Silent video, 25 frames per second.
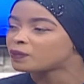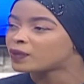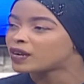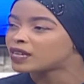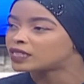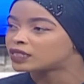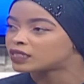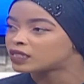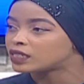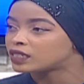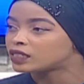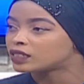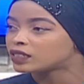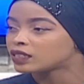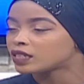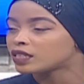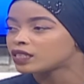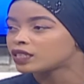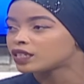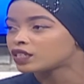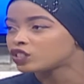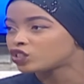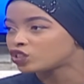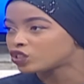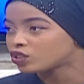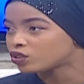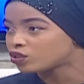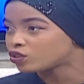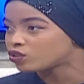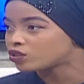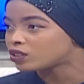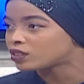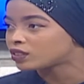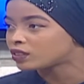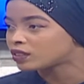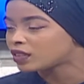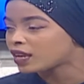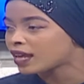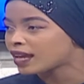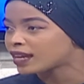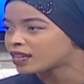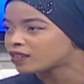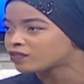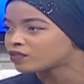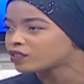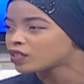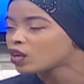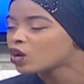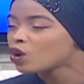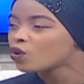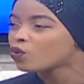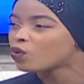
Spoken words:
present in their children's lives,